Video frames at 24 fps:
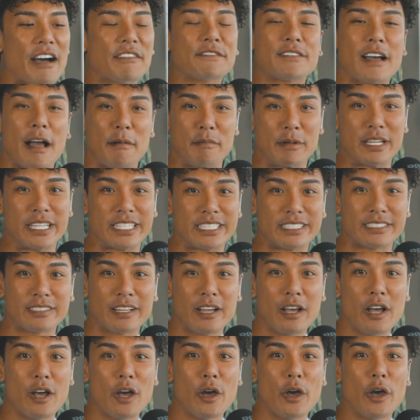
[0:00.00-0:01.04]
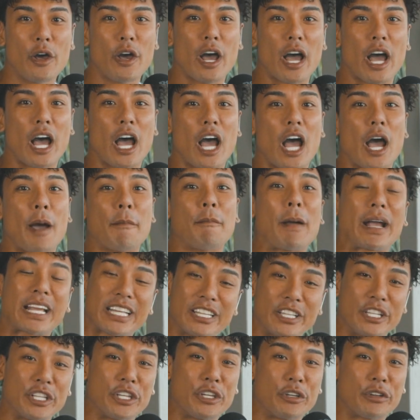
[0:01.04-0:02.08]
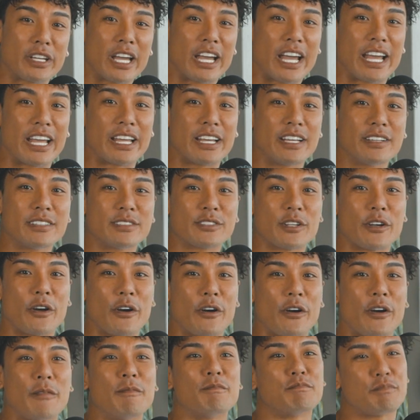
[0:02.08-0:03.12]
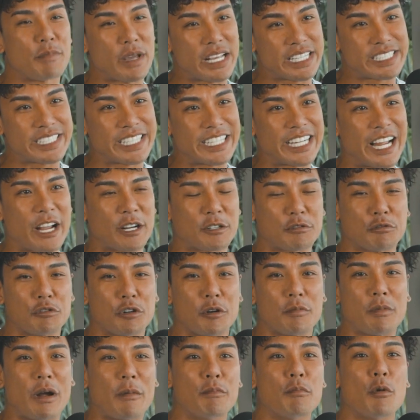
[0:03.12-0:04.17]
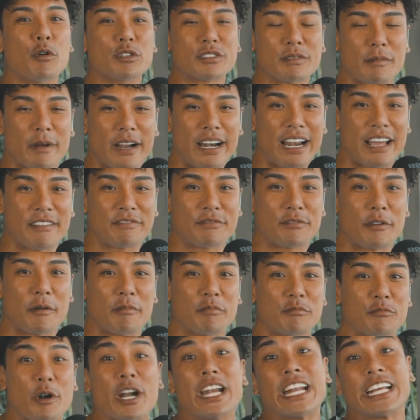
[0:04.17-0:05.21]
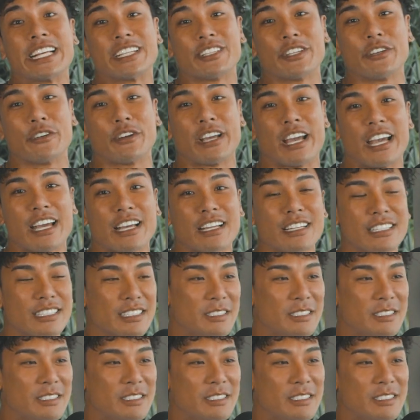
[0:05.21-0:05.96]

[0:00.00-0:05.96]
families back in the UK. So basically I grew up most of my life from Reading, UK.